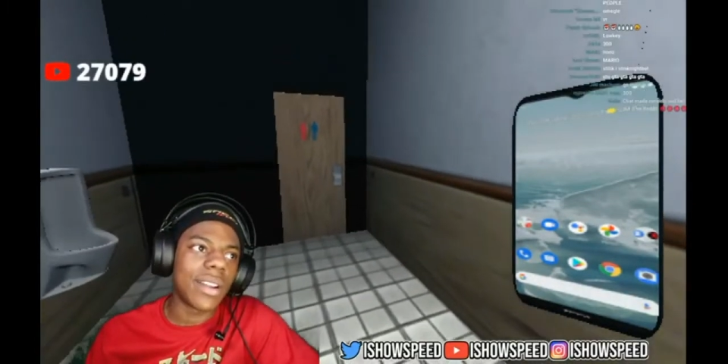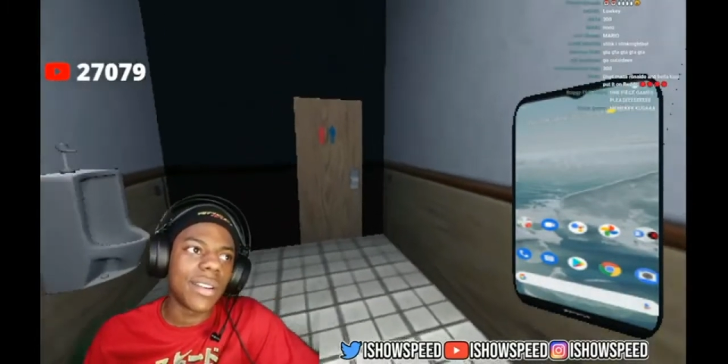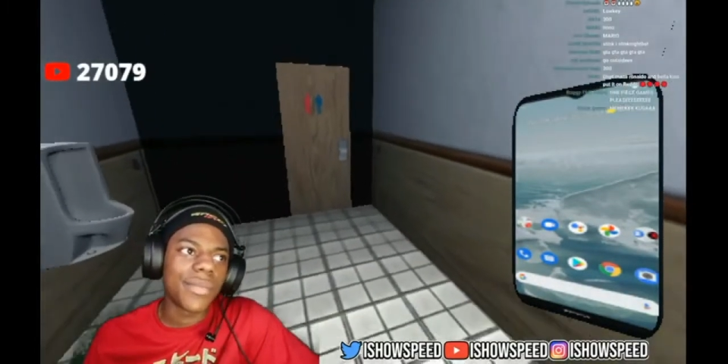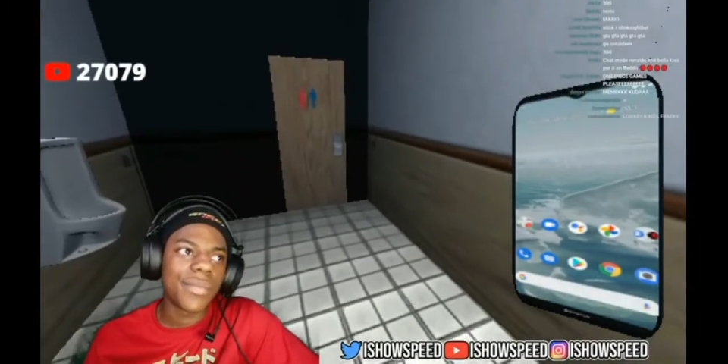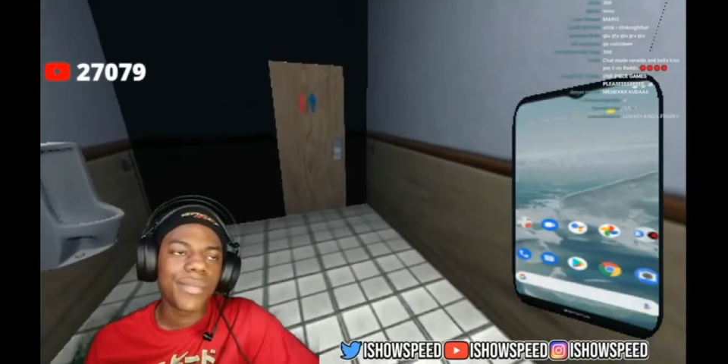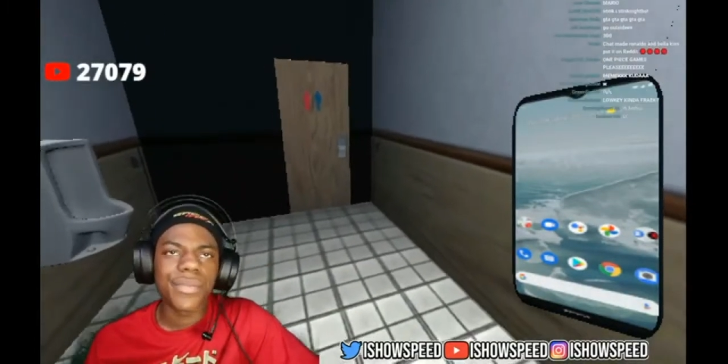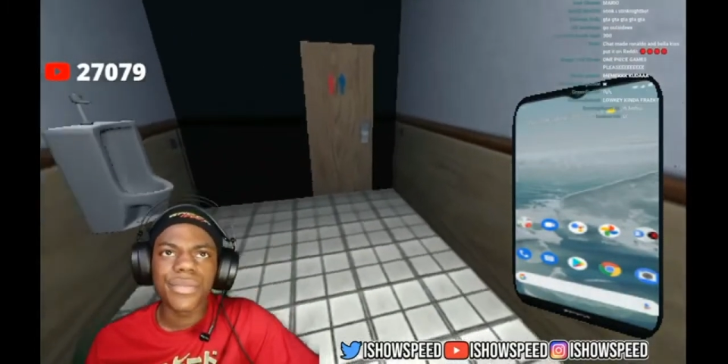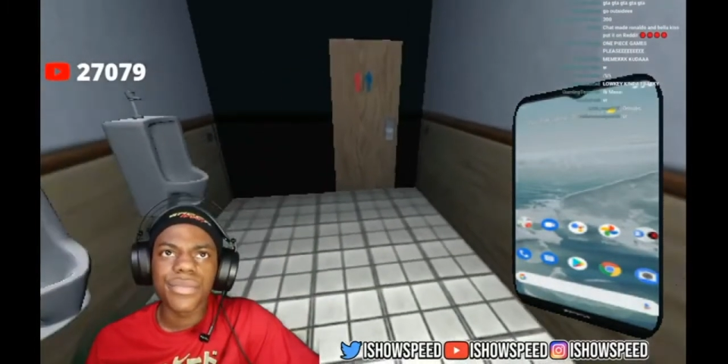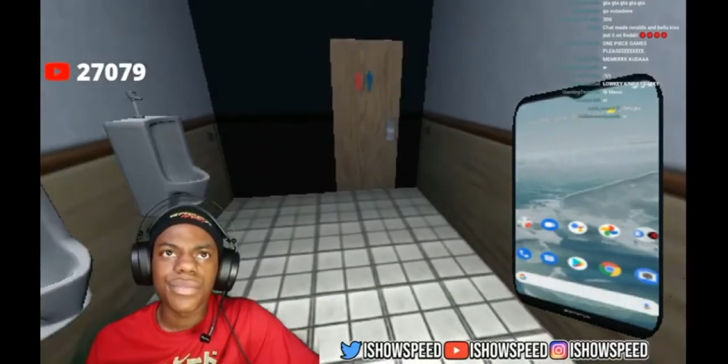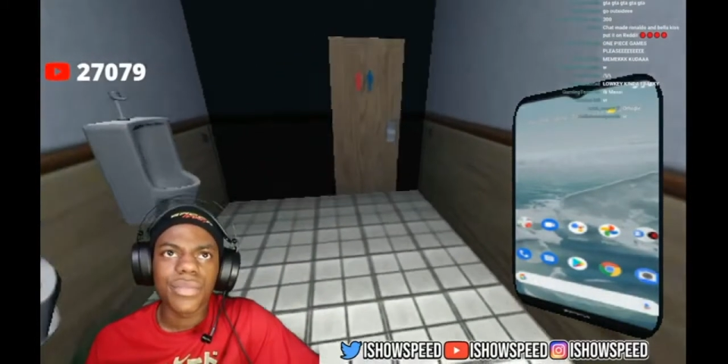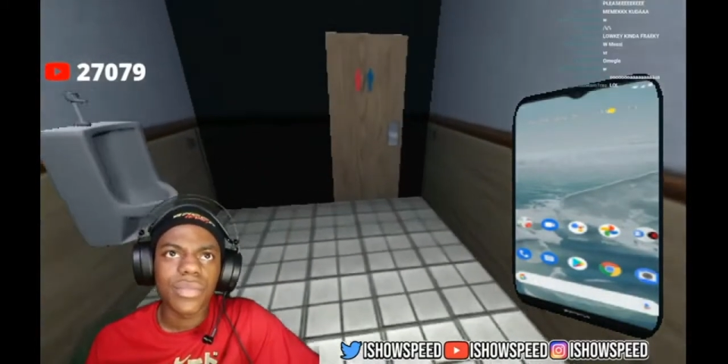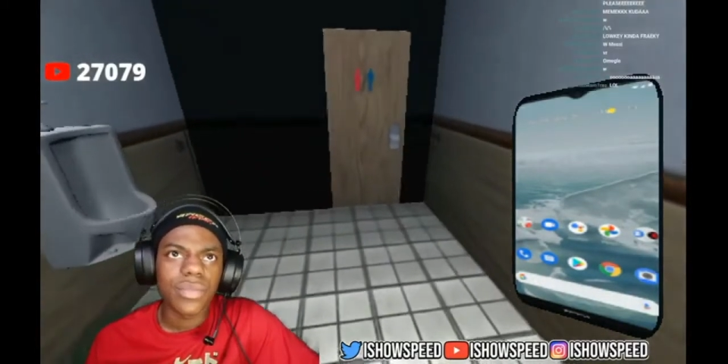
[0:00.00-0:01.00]

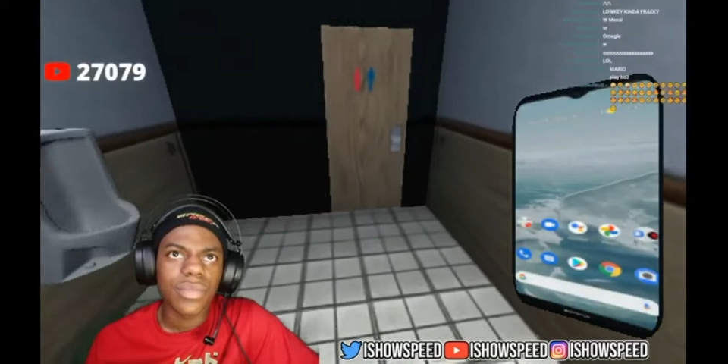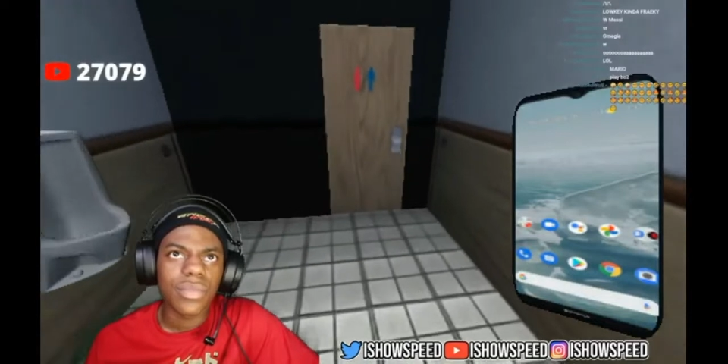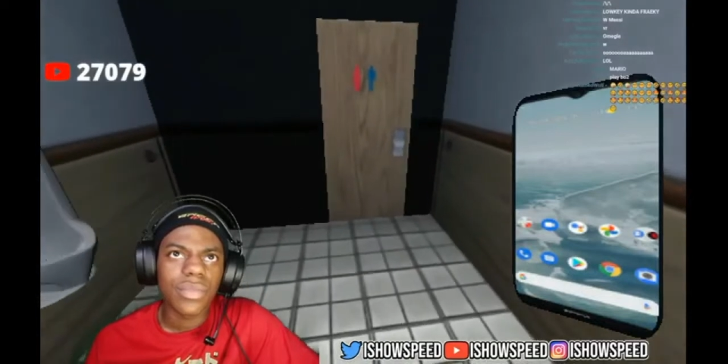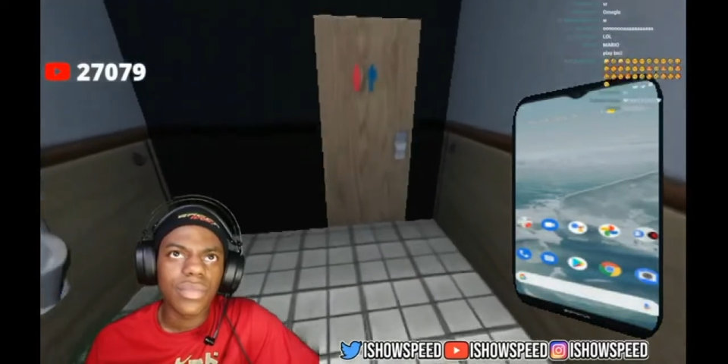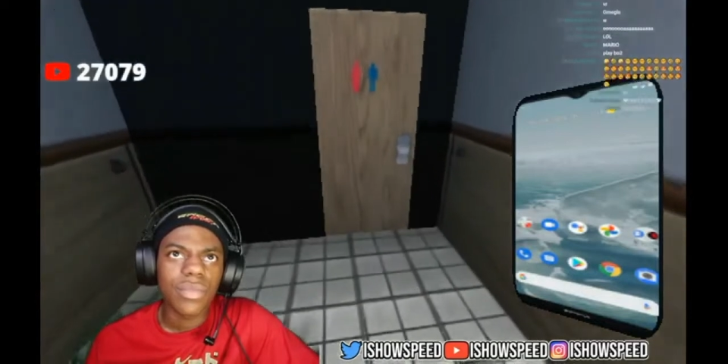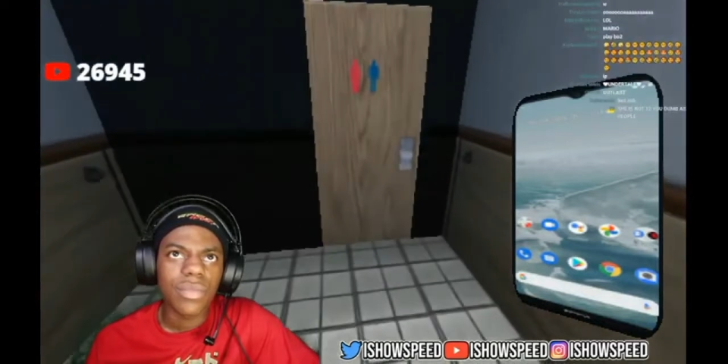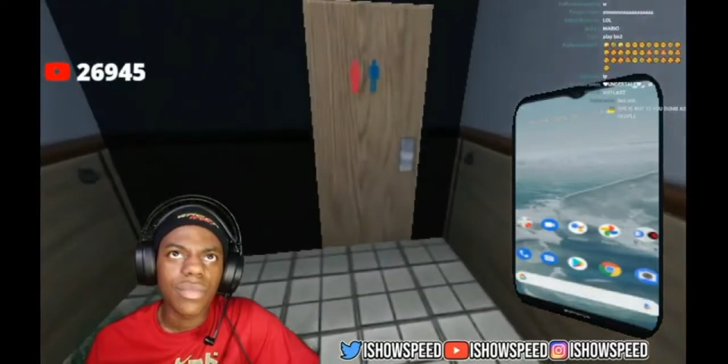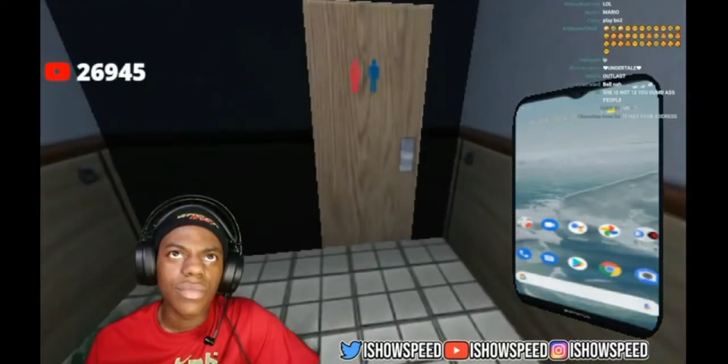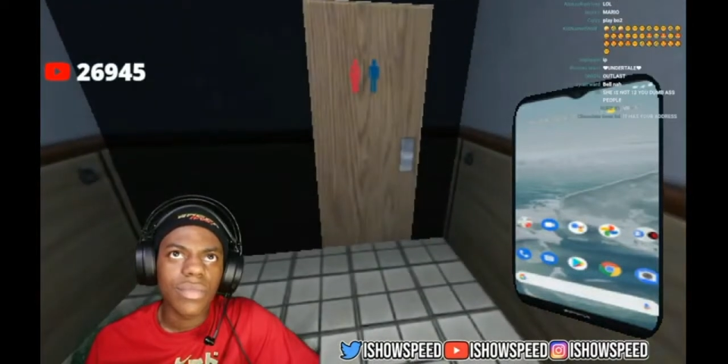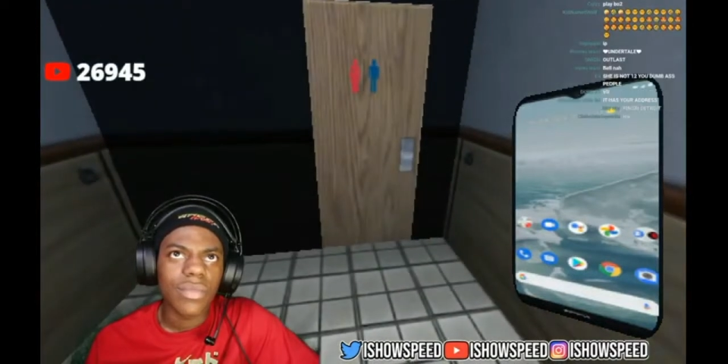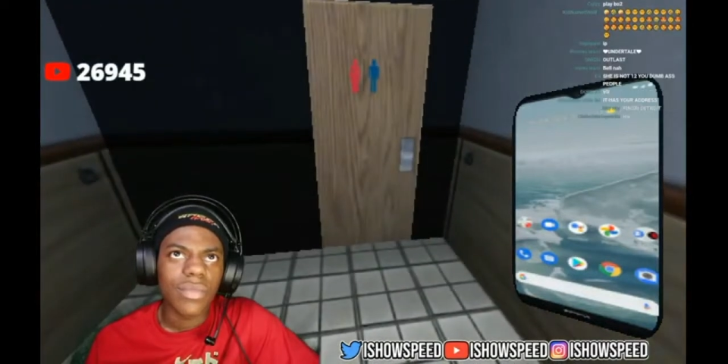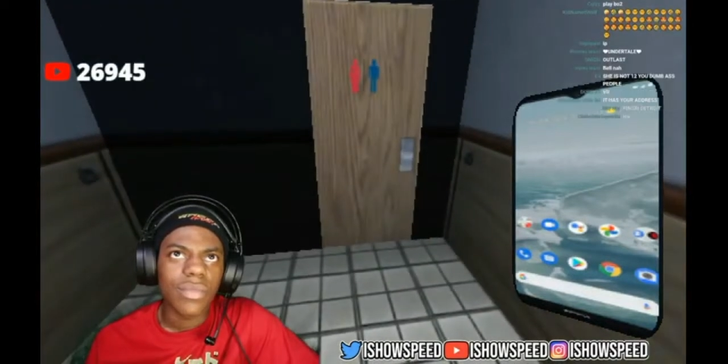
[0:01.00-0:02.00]
y'all.
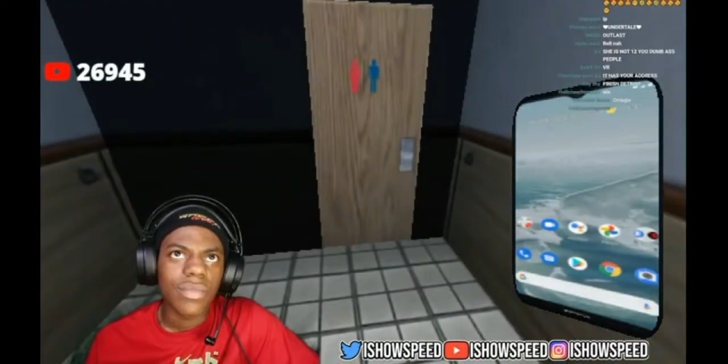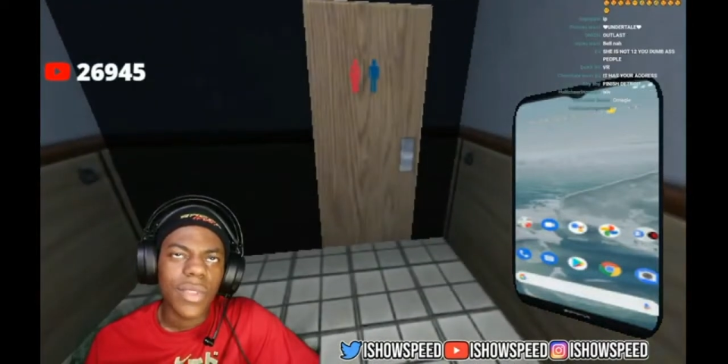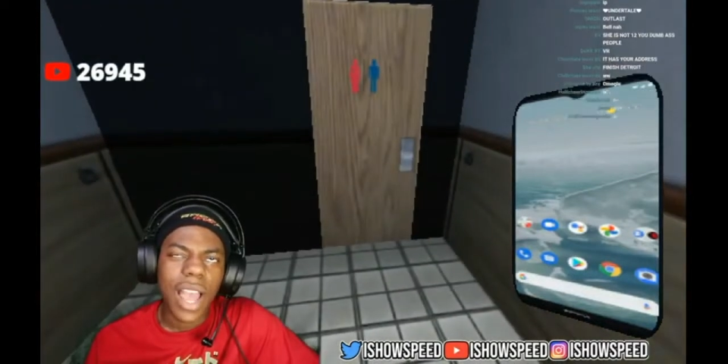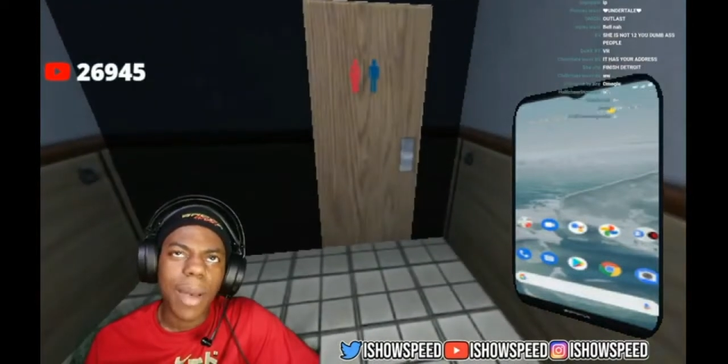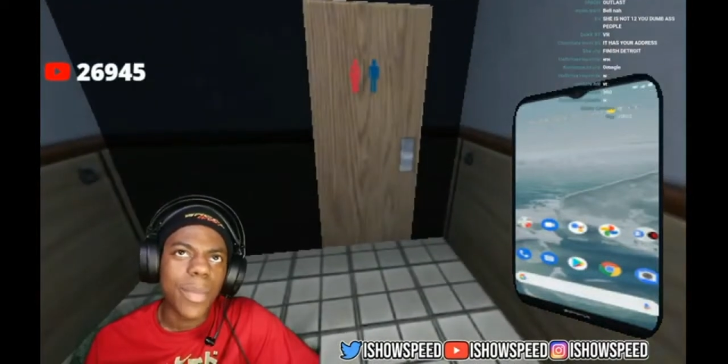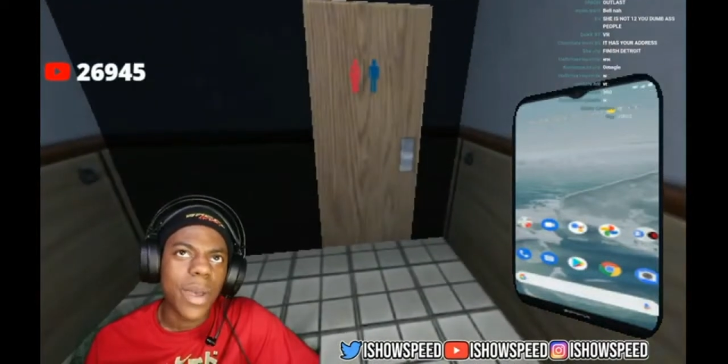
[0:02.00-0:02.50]
I